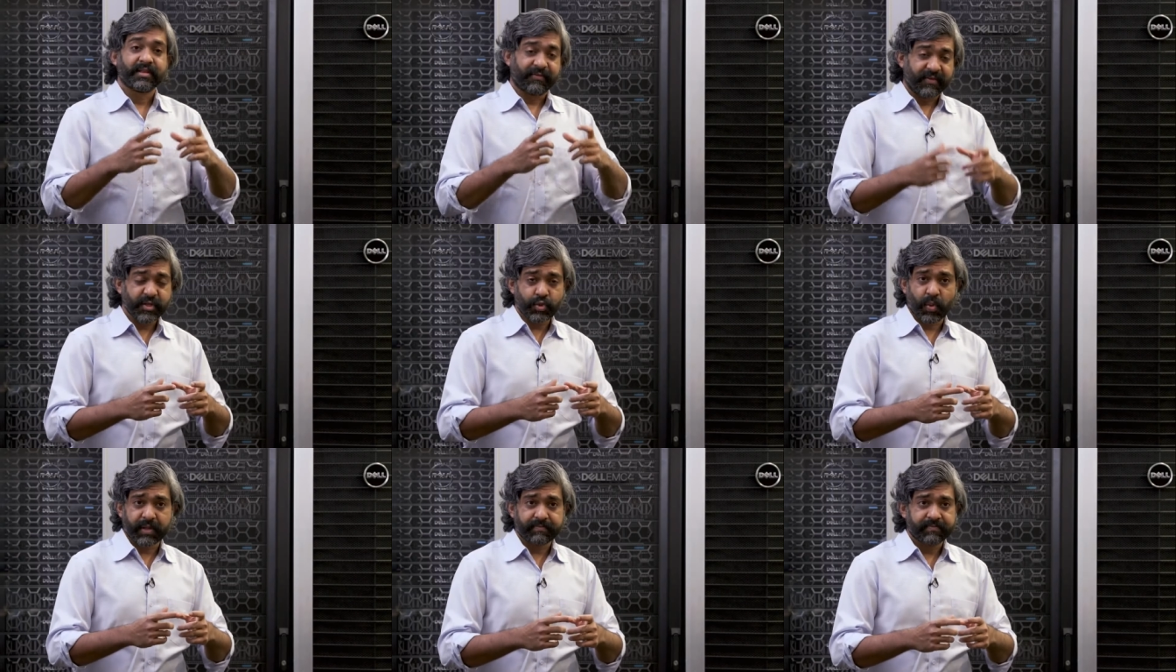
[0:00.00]
The first
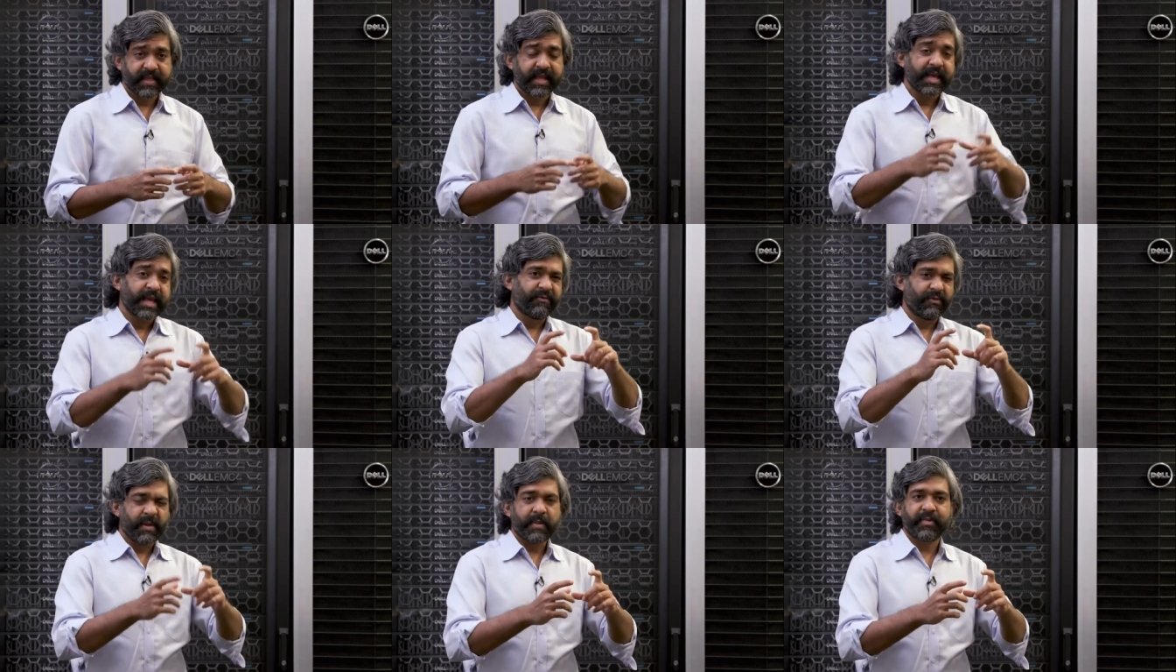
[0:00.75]
one,
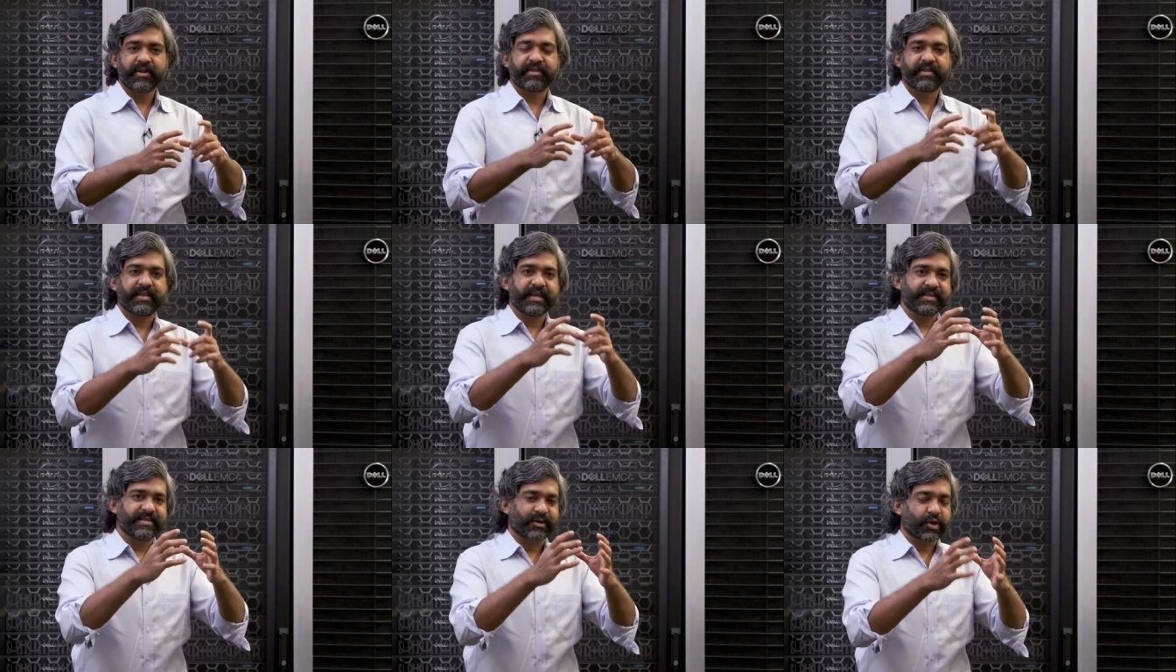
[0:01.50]
if you remember,
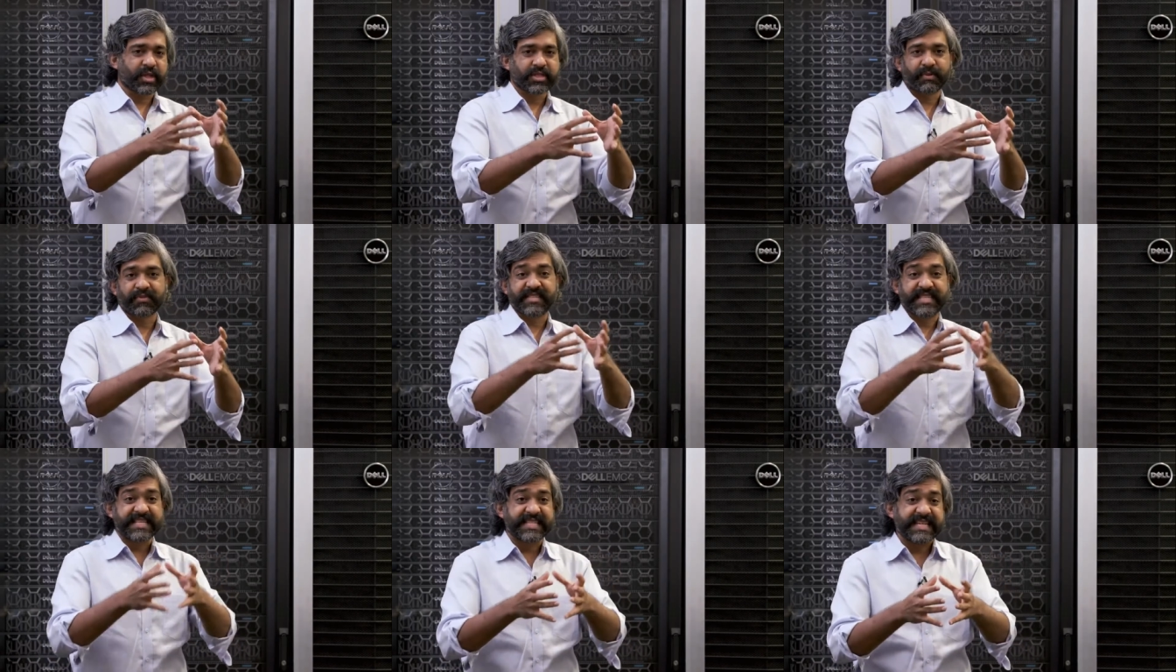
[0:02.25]
there's the concept of
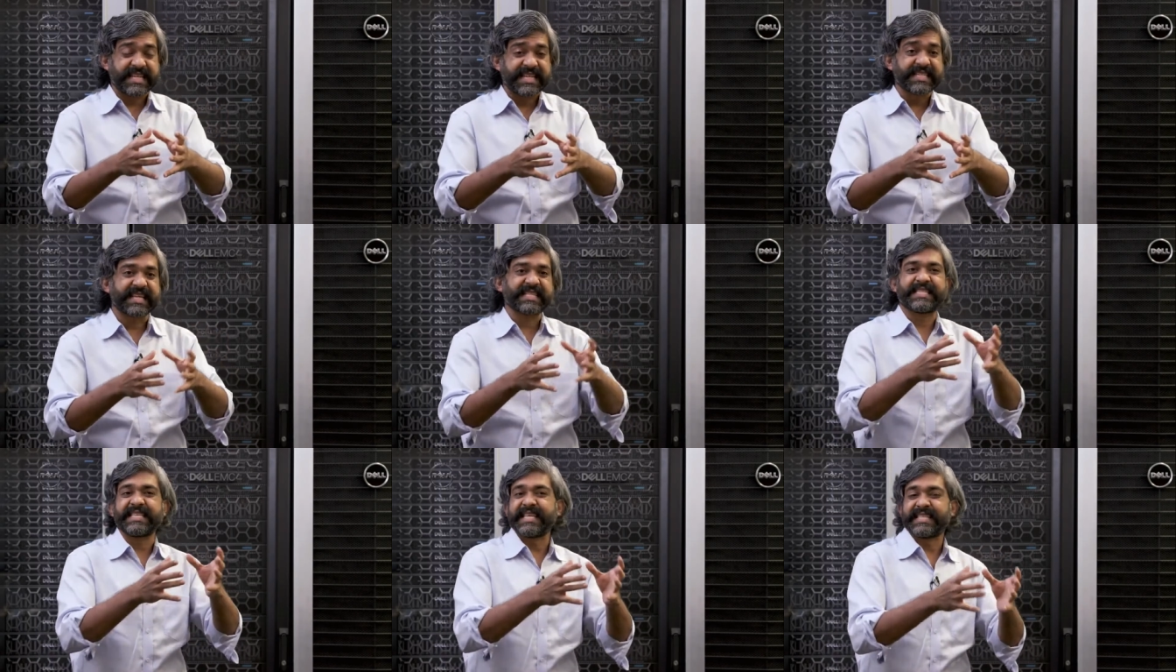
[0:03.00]
CCDs and
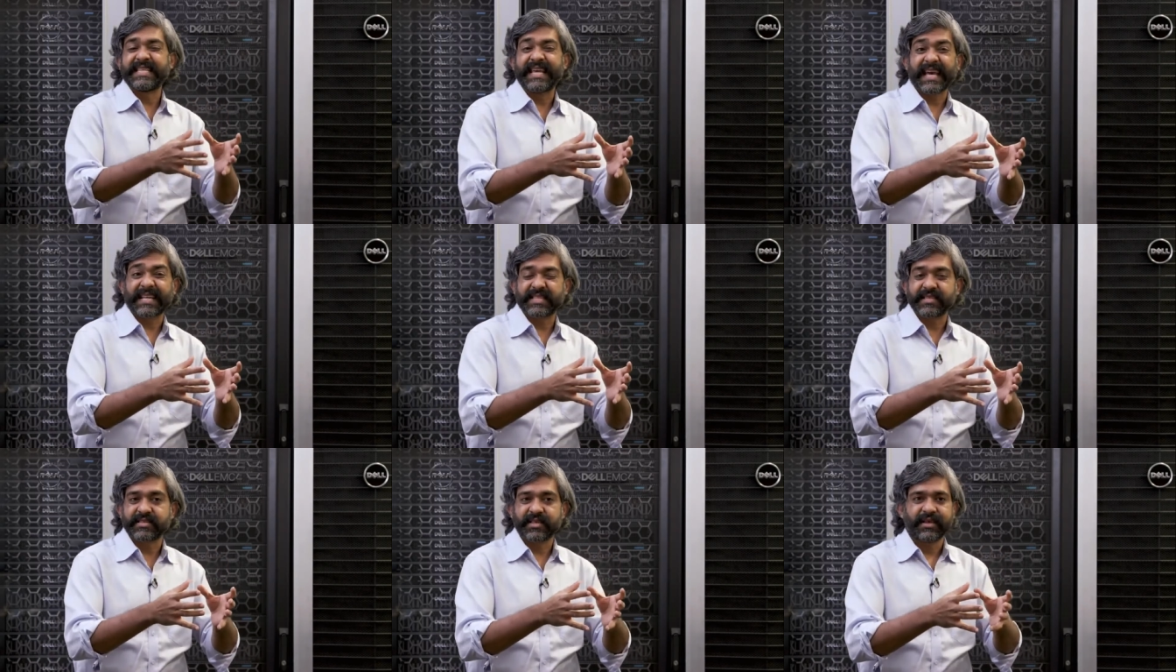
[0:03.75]

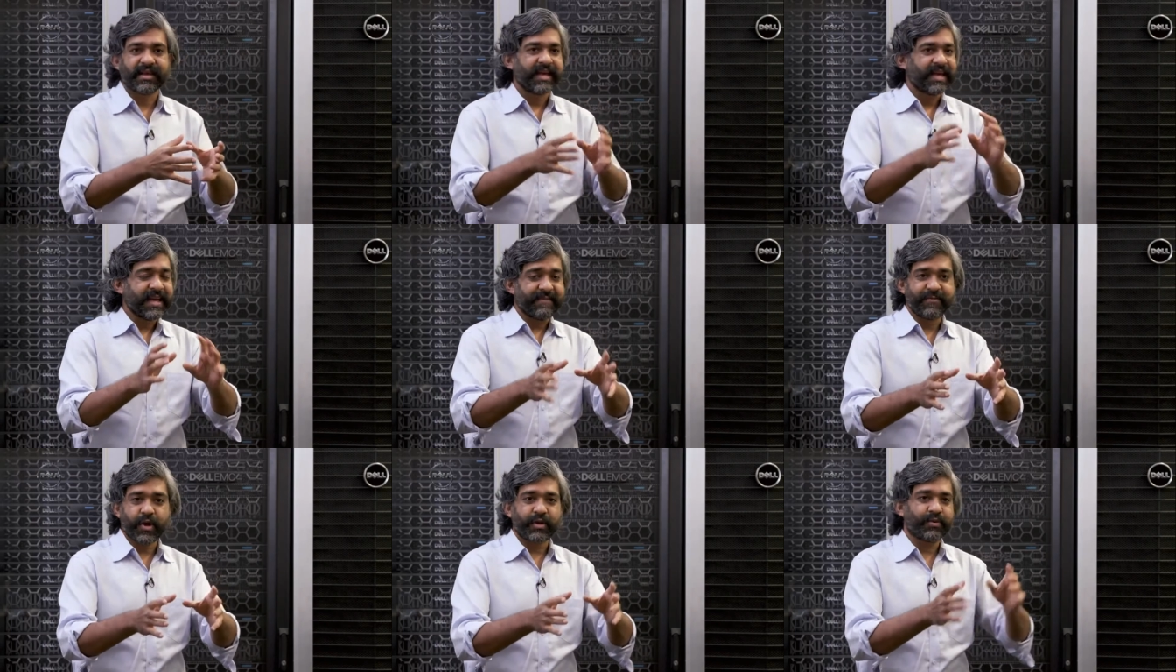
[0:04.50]
CCXs.
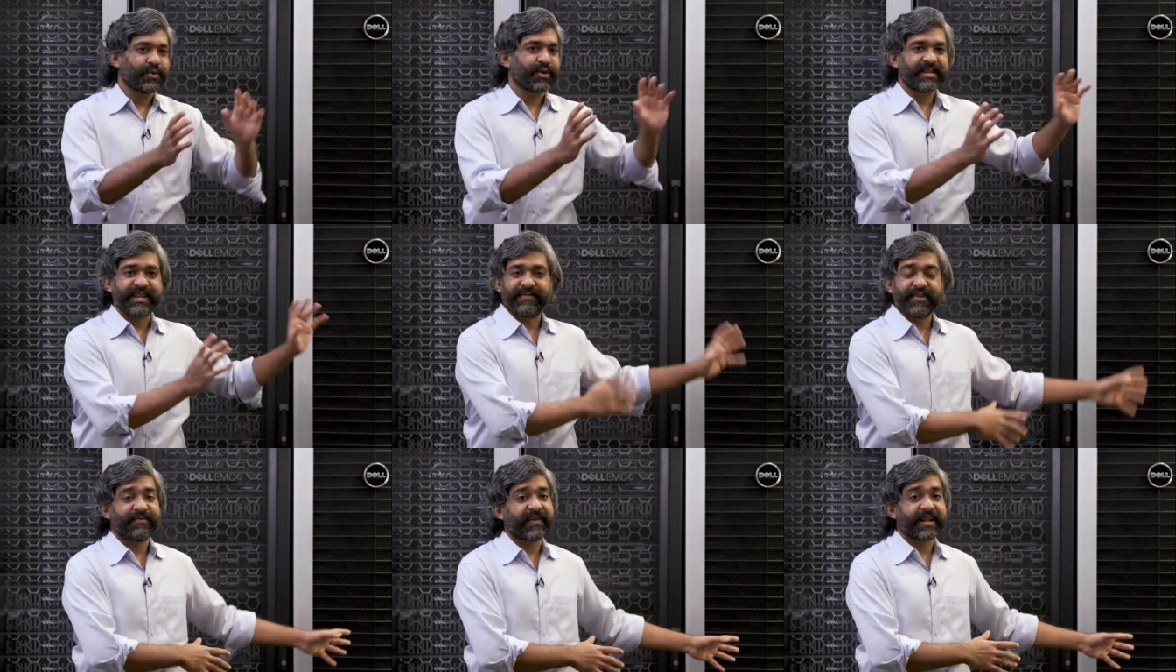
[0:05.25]
If not, you can
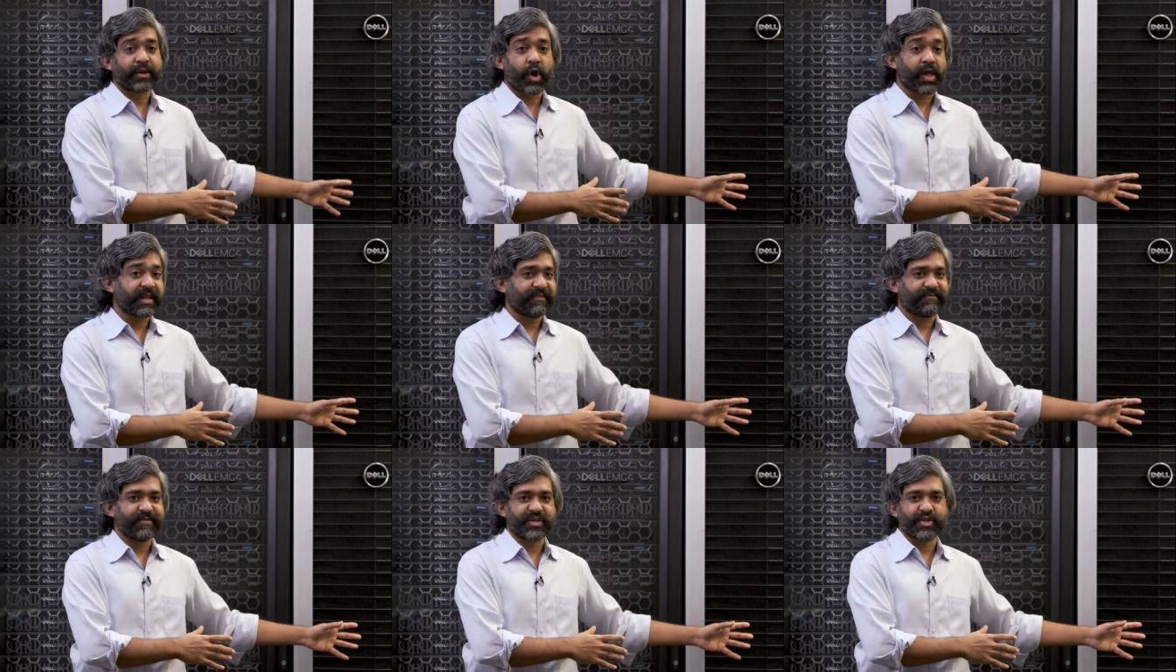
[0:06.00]
definitely find all that
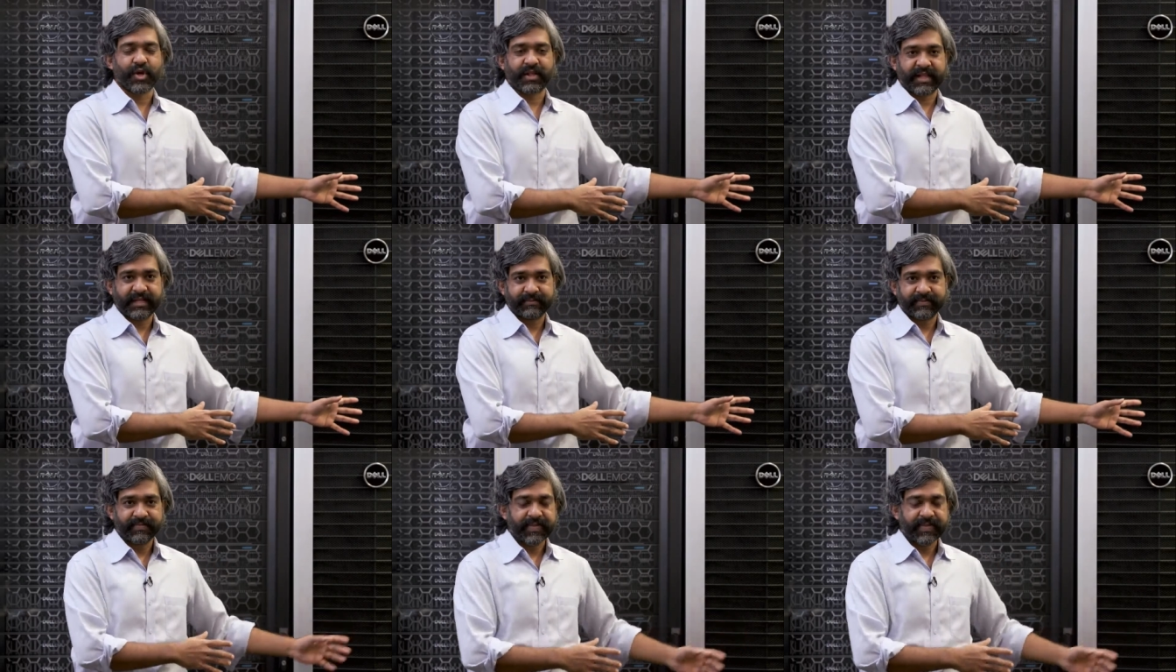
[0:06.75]
information online.